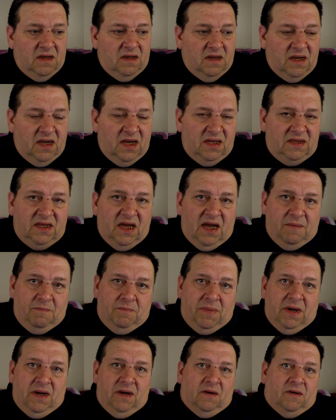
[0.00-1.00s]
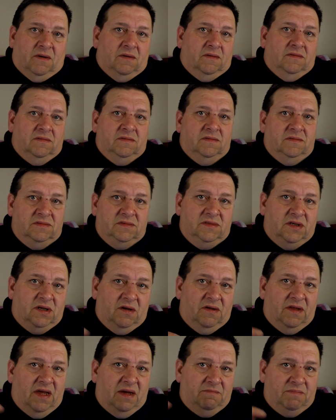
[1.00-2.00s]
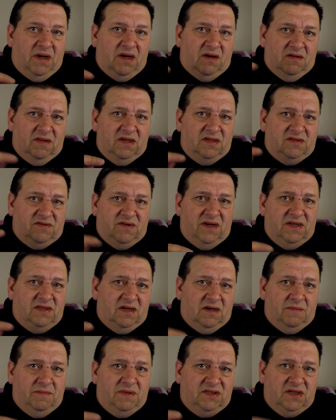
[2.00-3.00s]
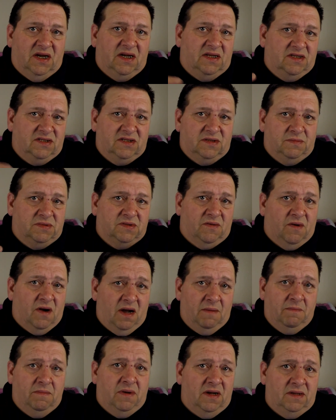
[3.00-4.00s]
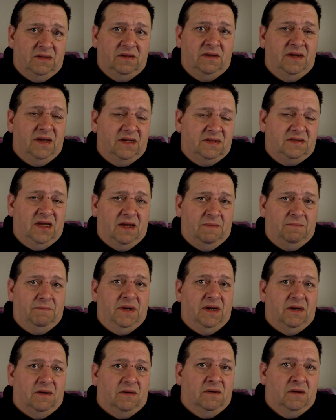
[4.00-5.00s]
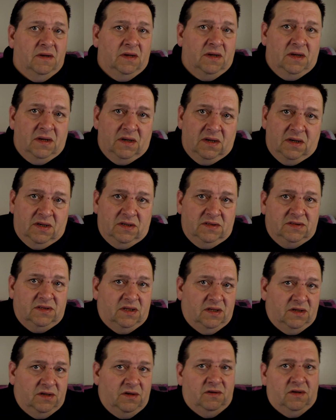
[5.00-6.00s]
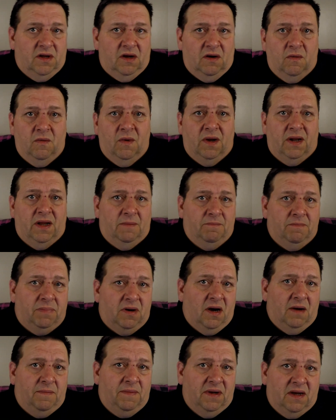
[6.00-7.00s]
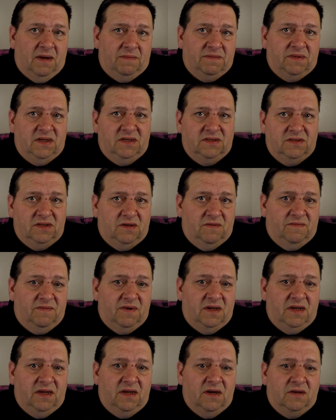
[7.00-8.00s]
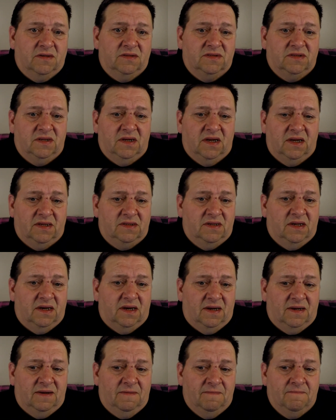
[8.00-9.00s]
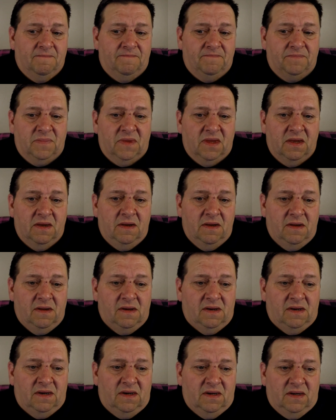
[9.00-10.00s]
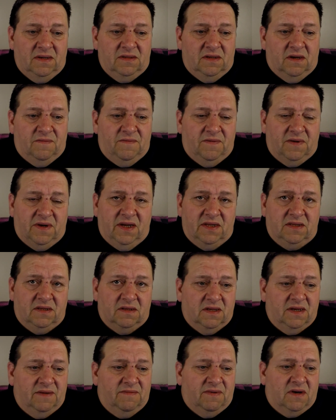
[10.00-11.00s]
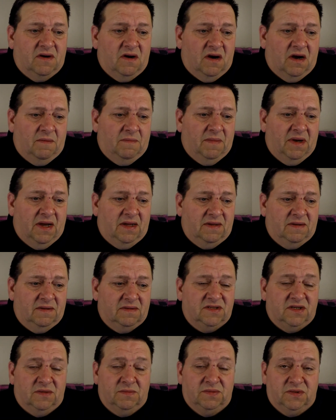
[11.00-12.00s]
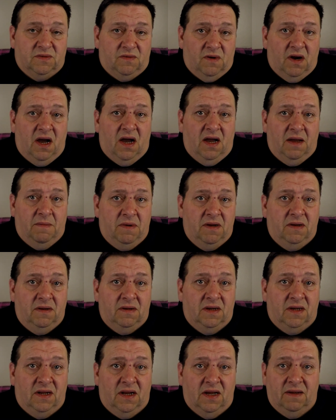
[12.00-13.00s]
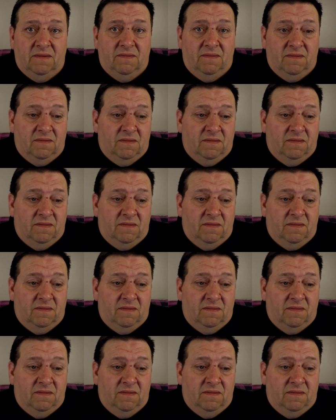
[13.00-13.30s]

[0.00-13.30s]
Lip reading: hit that bell. You know that bell that's right there beside the subscribe button? Hit that bell so that you know when I'm popping up these new videos. And don't forget to leave a comment, subscribe, and I